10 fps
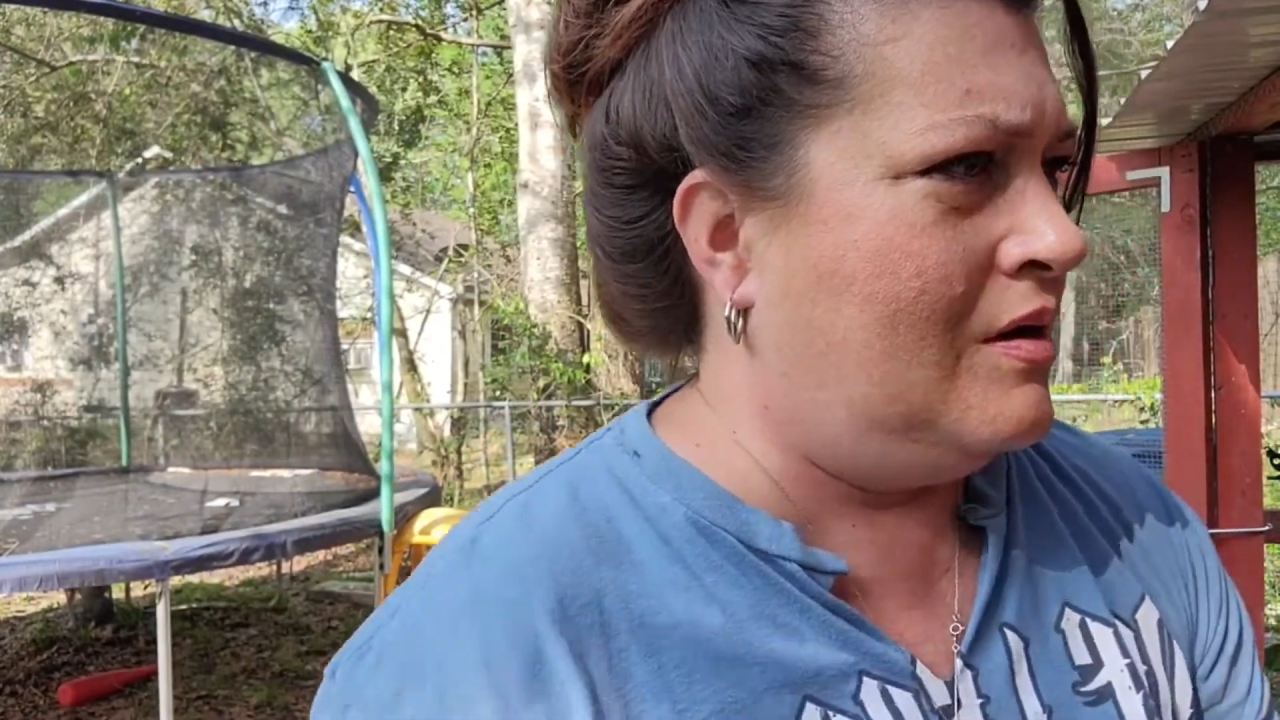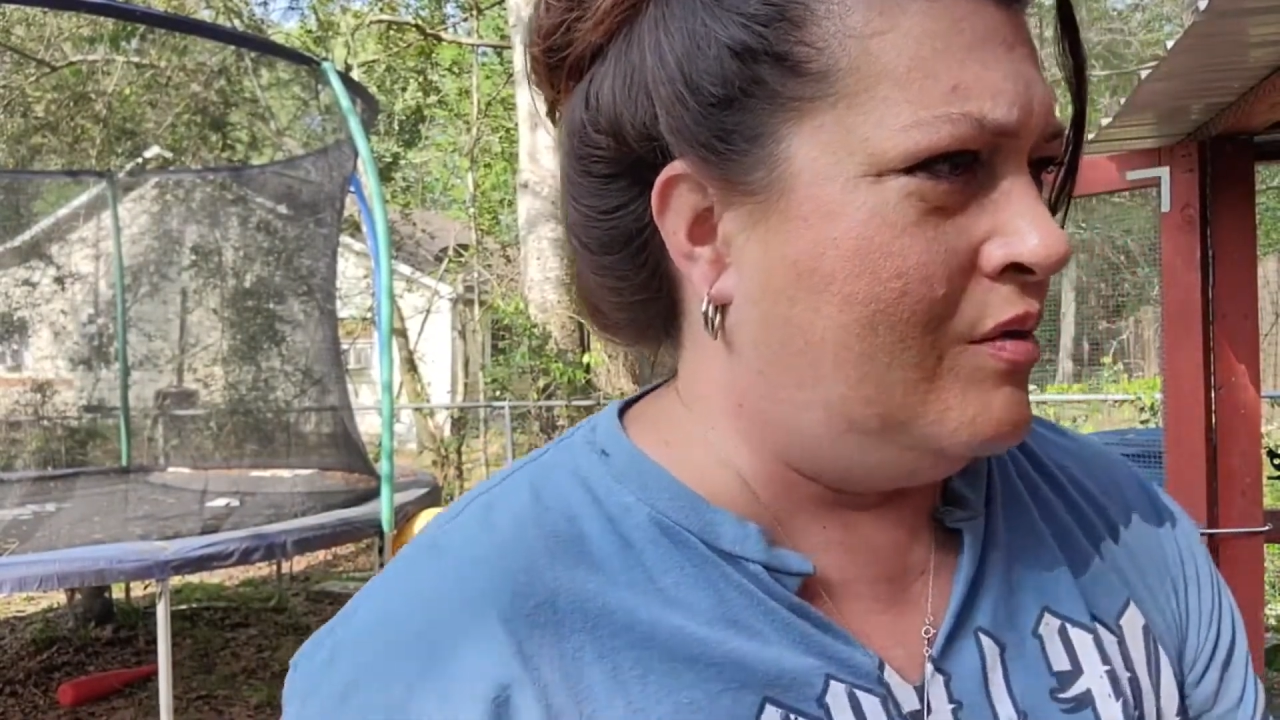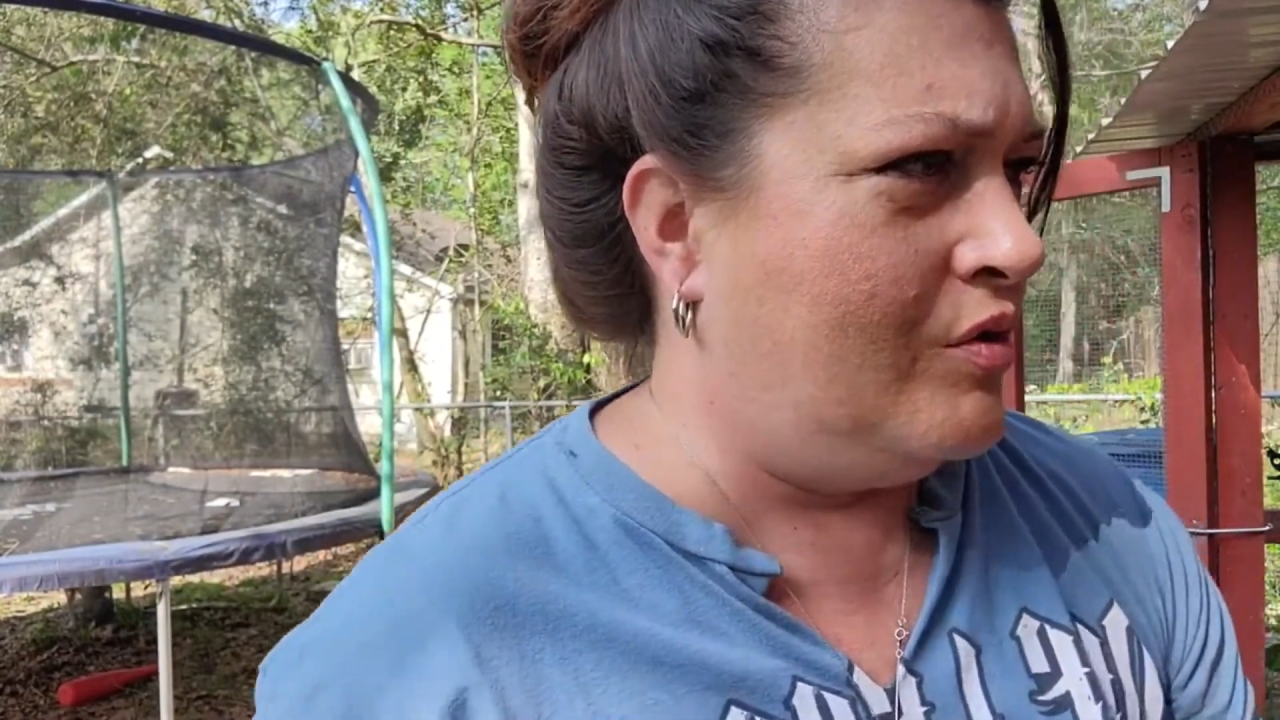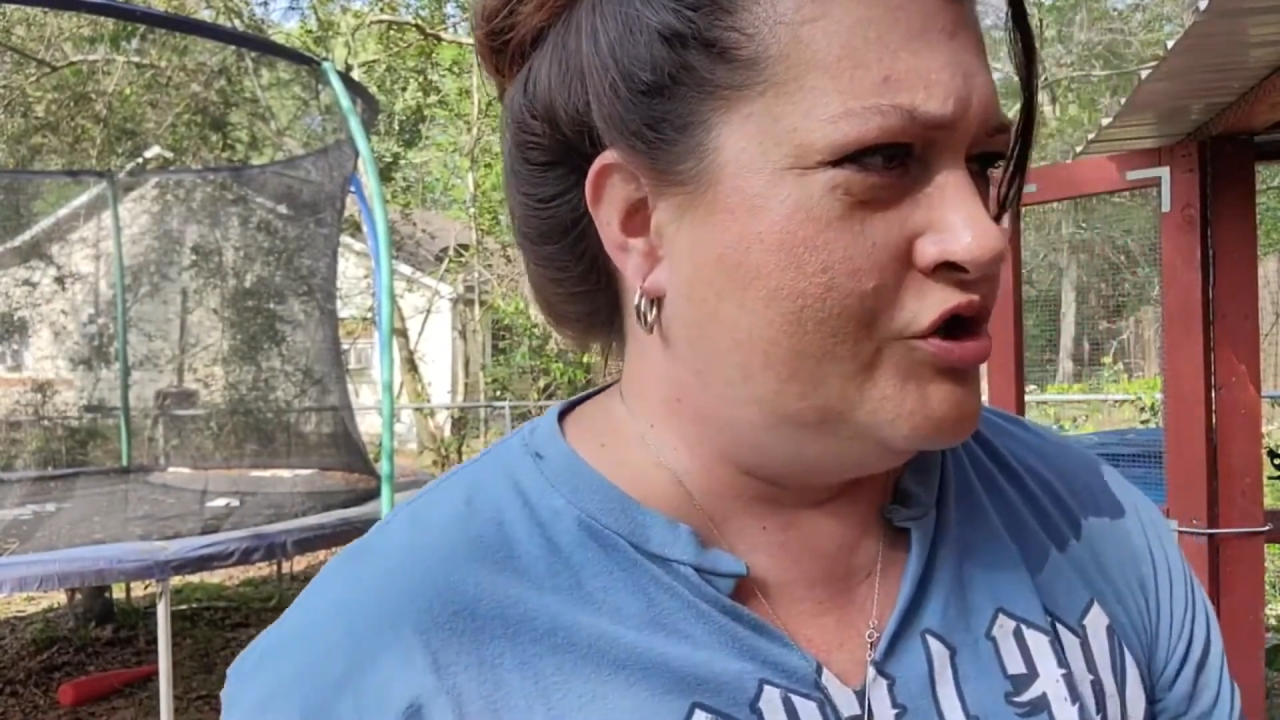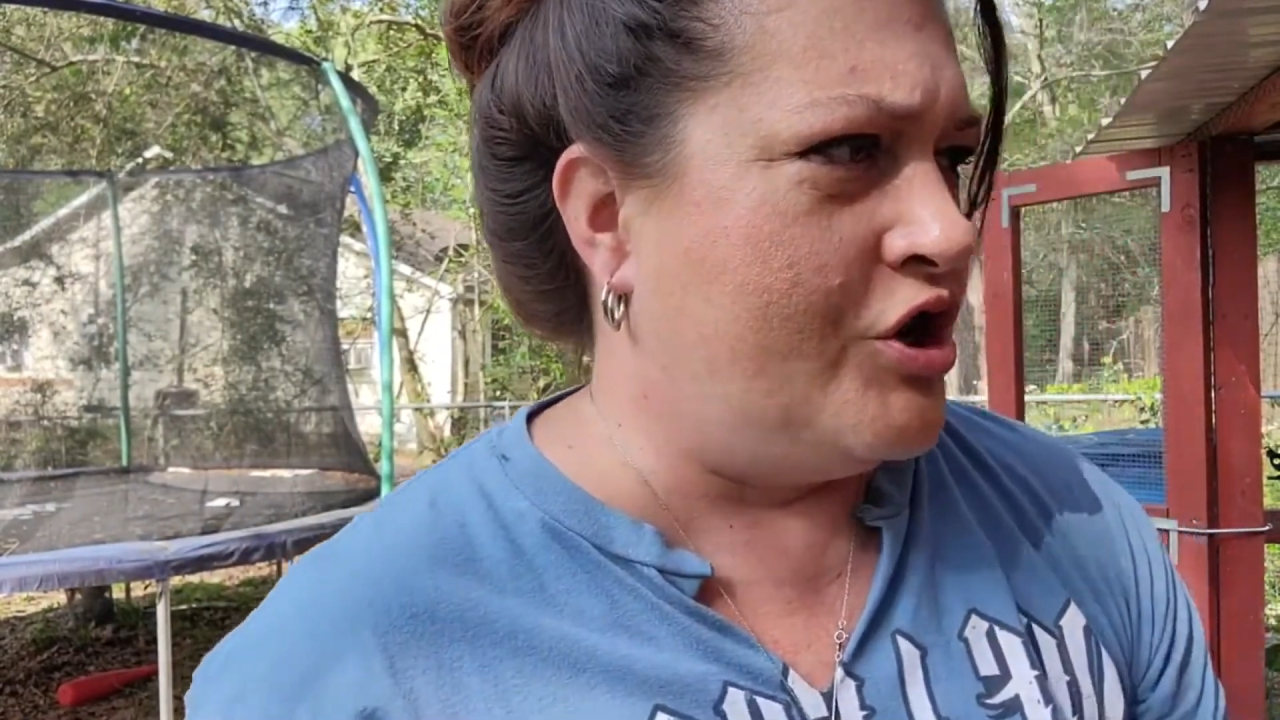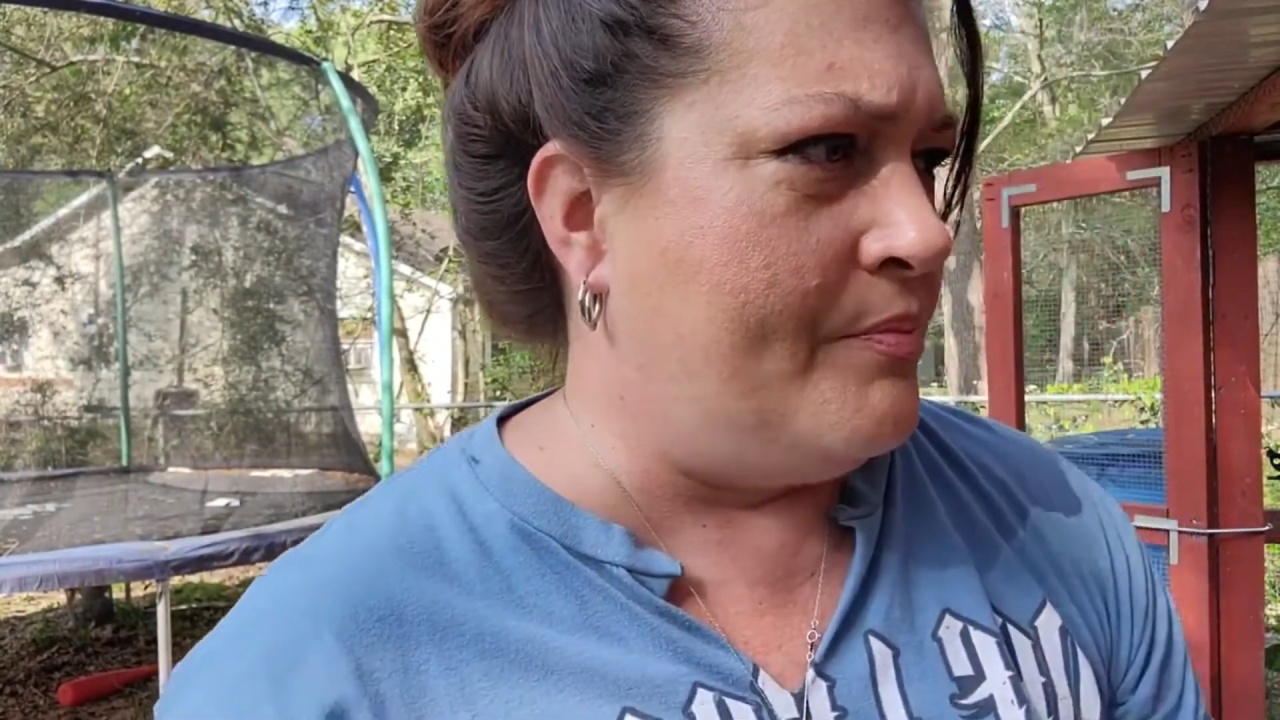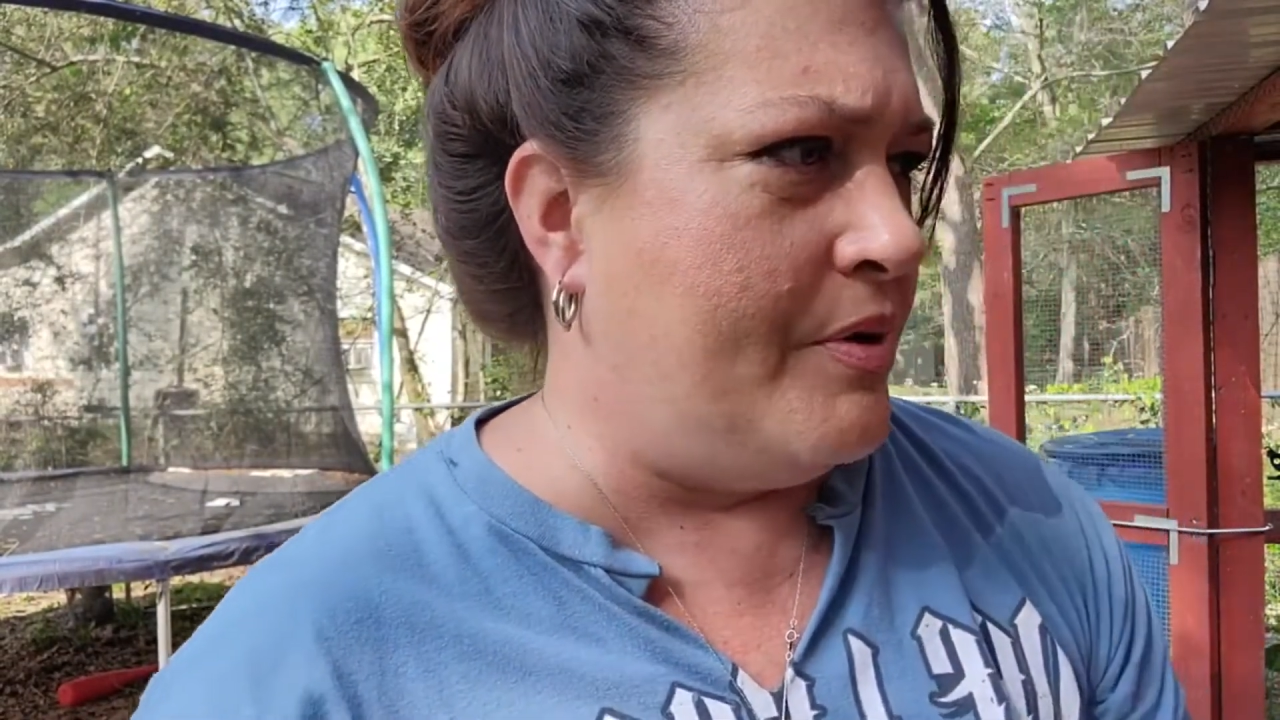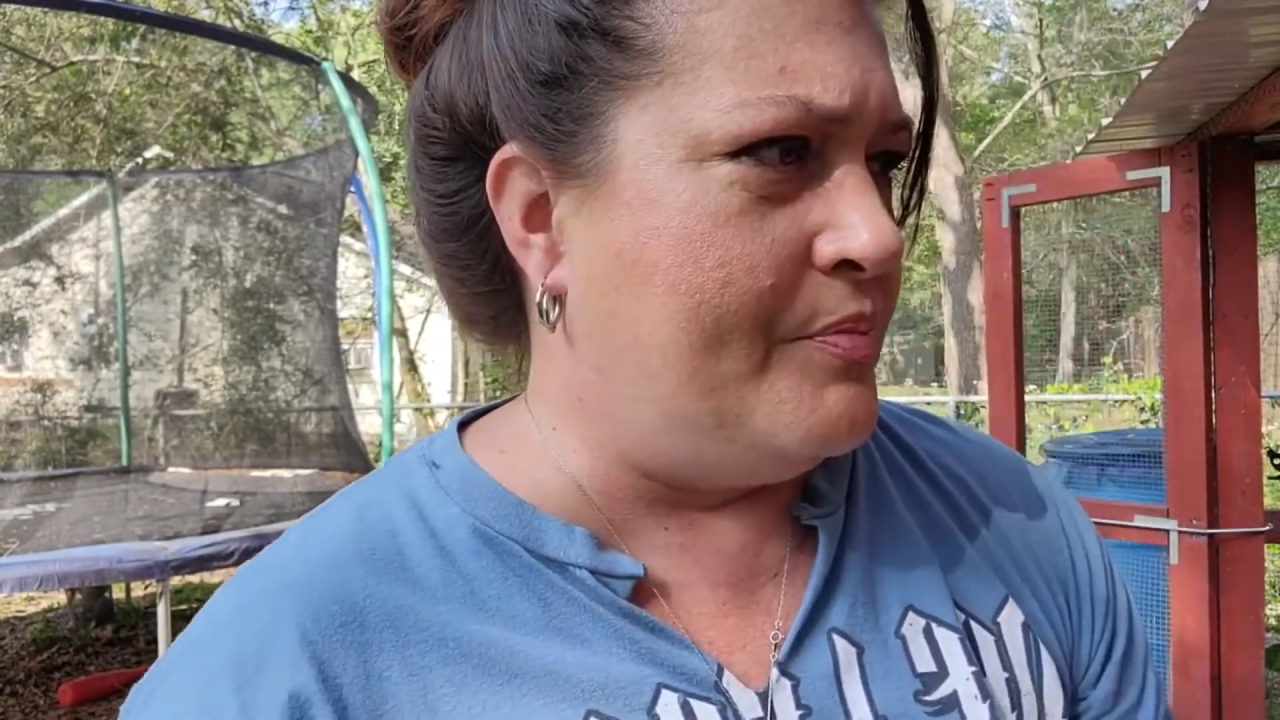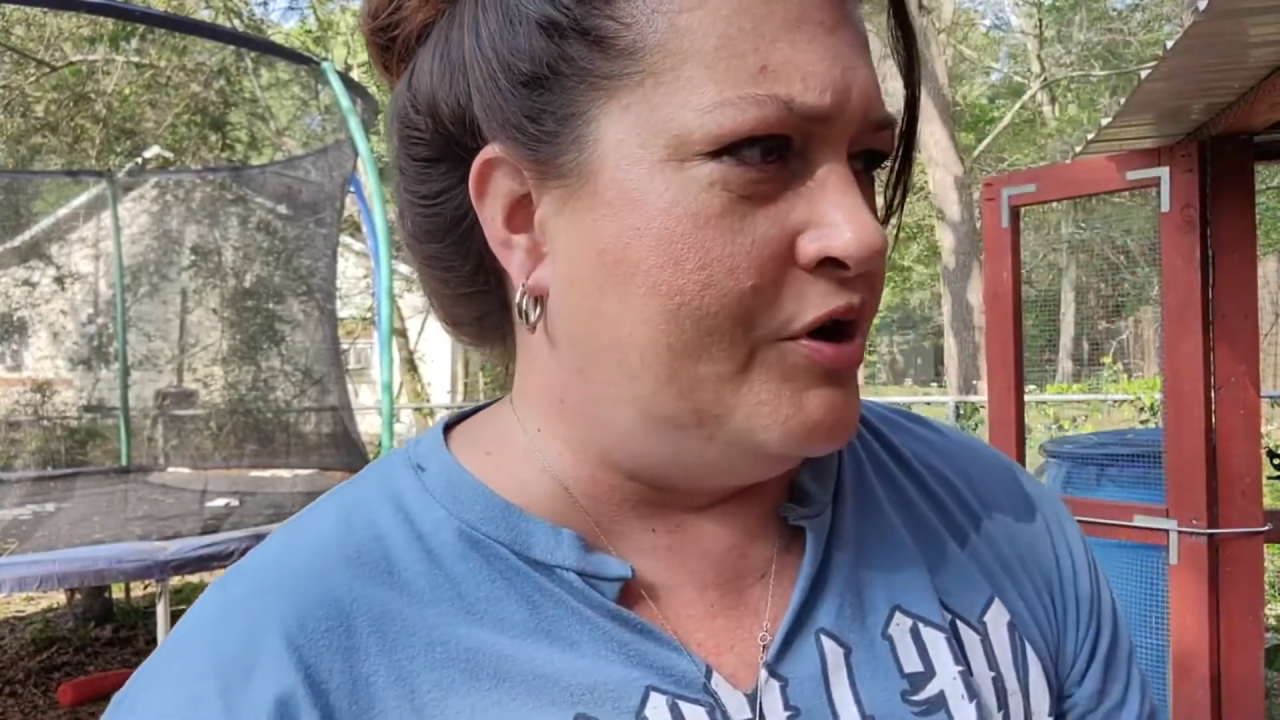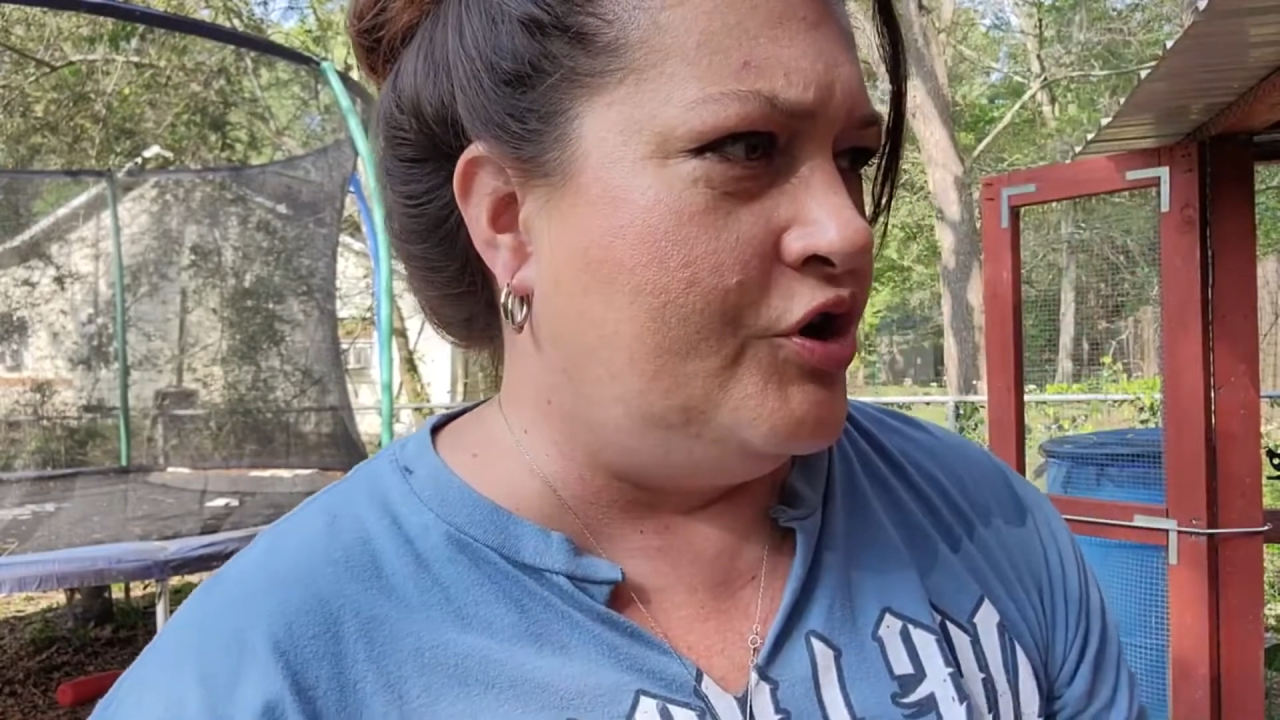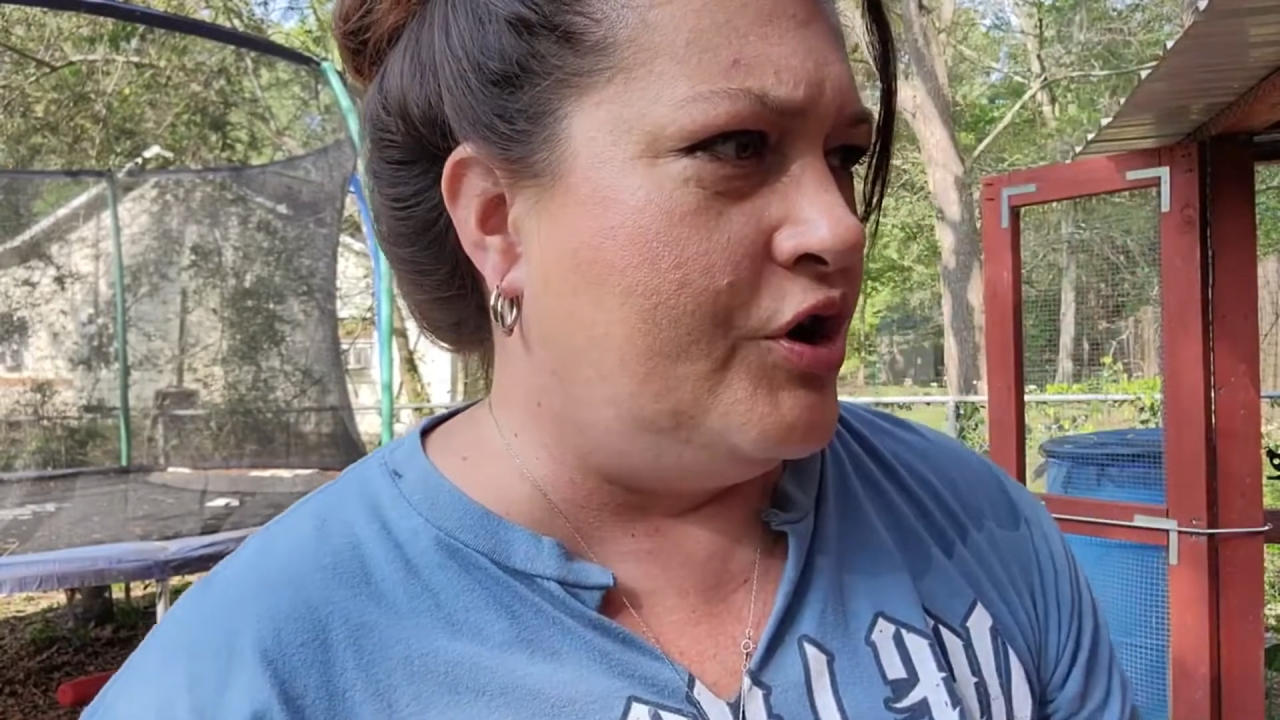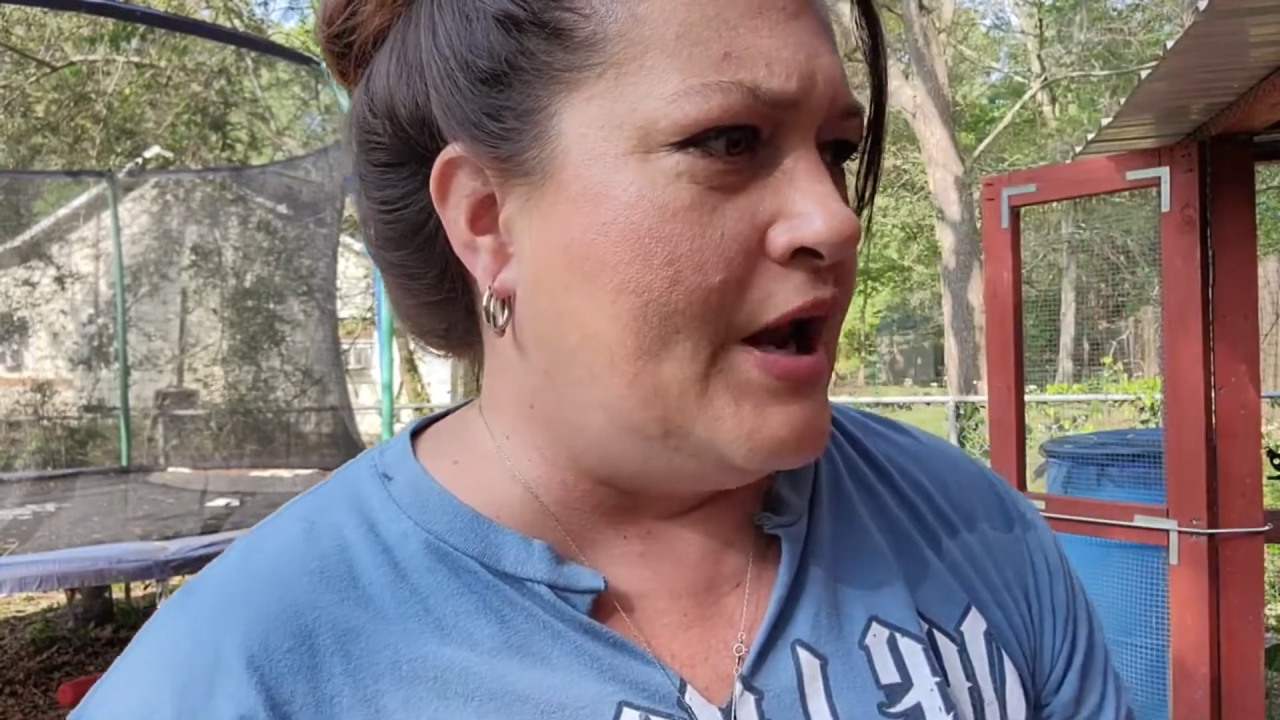would jump up in your